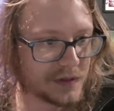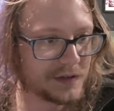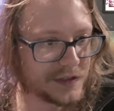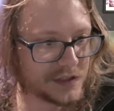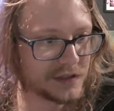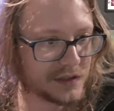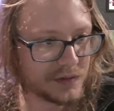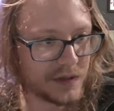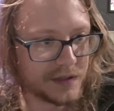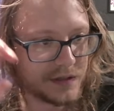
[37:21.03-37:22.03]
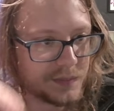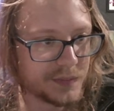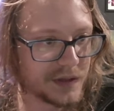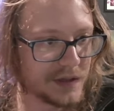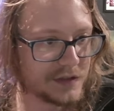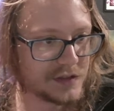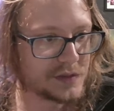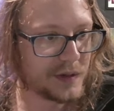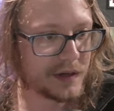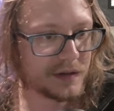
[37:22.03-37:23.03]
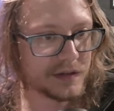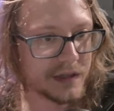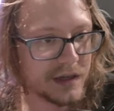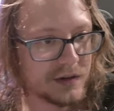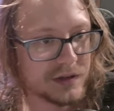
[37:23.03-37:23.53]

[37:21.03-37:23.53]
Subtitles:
and eventually you end up spiraling out.